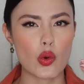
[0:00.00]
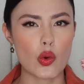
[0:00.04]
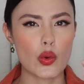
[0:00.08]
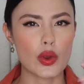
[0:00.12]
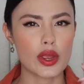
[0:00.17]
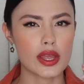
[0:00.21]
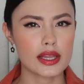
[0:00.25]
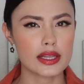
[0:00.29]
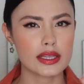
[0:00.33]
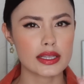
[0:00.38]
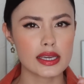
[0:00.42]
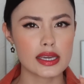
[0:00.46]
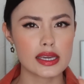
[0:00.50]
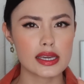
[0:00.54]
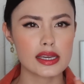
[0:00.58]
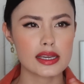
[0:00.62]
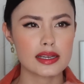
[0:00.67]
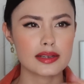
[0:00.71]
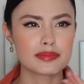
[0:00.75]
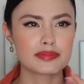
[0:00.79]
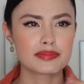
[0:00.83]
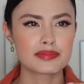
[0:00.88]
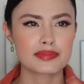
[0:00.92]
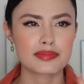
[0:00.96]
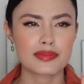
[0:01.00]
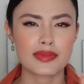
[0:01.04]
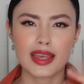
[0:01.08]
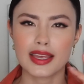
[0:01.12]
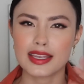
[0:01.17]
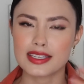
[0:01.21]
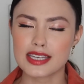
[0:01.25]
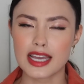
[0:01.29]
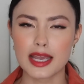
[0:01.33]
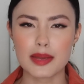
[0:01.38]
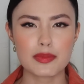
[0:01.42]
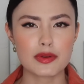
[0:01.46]
oily
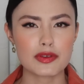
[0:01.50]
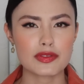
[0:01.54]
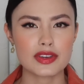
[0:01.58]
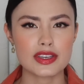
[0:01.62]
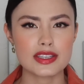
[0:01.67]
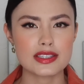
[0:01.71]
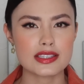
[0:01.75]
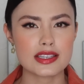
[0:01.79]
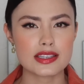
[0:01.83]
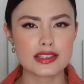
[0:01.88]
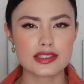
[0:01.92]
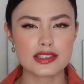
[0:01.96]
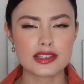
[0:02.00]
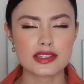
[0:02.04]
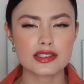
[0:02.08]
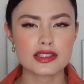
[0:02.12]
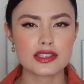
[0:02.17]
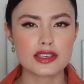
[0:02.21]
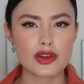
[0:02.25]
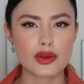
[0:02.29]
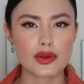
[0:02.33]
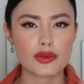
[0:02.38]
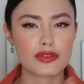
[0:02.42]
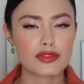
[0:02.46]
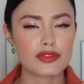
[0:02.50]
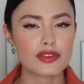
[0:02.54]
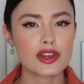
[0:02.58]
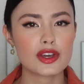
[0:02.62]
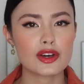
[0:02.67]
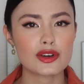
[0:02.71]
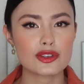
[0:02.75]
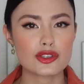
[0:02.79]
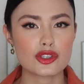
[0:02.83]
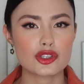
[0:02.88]
type of consistency or feel.